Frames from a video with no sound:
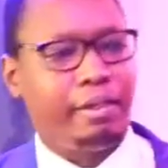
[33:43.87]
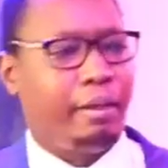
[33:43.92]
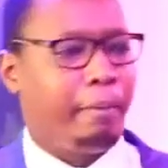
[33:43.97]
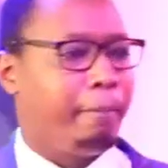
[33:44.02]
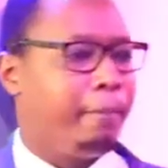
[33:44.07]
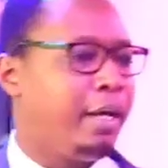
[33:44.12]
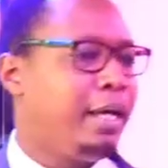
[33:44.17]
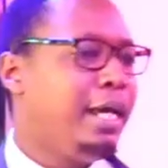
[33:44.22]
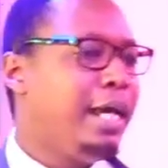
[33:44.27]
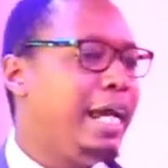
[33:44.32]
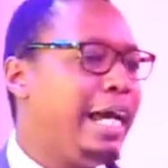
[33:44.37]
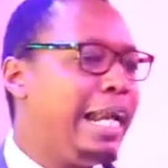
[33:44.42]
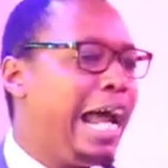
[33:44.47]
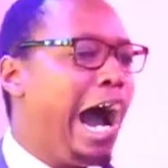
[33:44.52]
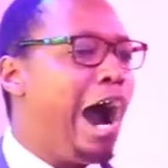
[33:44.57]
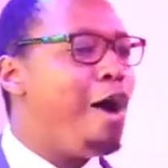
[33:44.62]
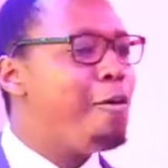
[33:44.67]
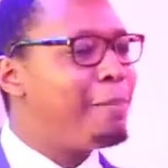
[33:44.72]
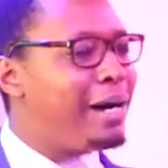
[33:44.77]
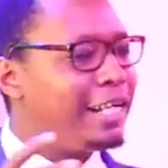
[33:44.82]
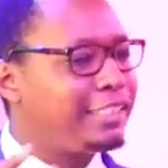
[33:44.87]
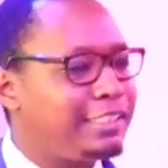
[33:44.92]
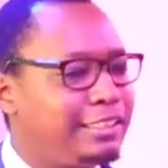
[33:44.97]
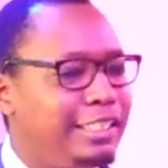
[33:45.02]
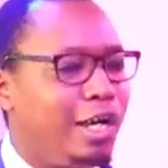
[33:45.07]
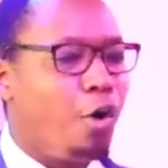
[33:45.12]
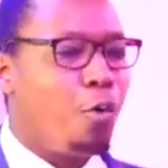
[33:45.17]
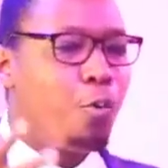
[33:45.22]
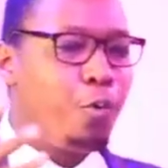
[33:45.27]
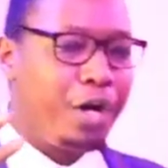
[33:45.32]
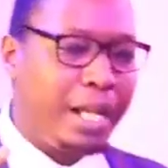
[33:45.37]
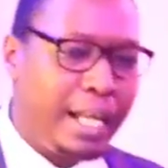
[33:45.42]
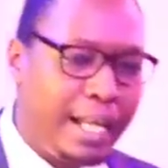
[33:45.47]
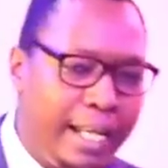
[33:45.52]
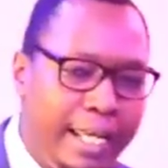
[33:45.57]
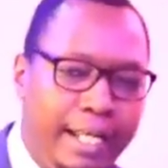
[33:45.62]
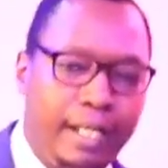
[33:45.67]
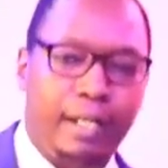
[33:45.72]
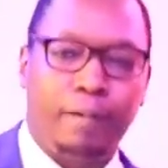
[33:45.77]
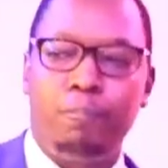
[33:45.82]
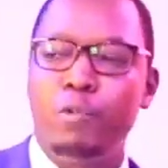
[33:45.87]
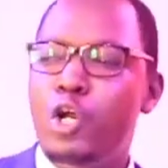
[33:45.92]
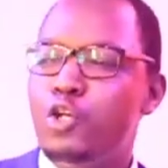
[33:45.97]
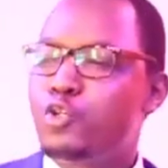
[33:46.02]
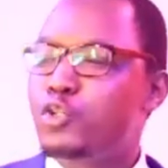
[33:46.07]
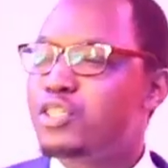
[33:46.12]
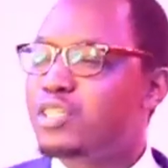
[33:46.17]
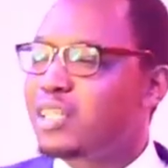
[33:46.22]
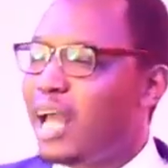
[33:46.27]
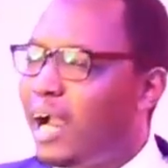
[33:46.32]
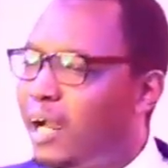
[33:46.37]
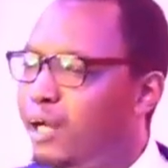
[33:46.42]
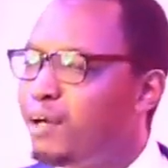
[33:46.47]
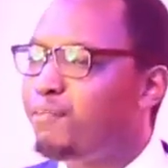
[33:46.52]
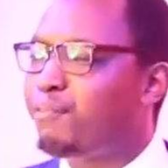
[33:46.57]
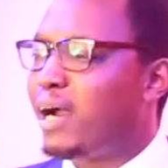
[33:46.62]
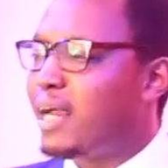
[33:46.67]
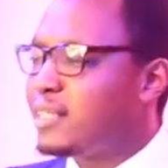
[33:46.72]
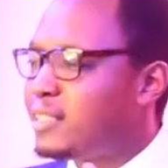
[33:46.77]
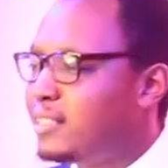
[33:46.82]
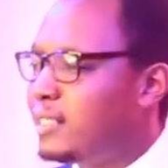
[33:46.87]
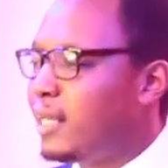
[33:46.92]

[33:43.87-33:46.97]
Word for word: them and how much they are willing to sacrifice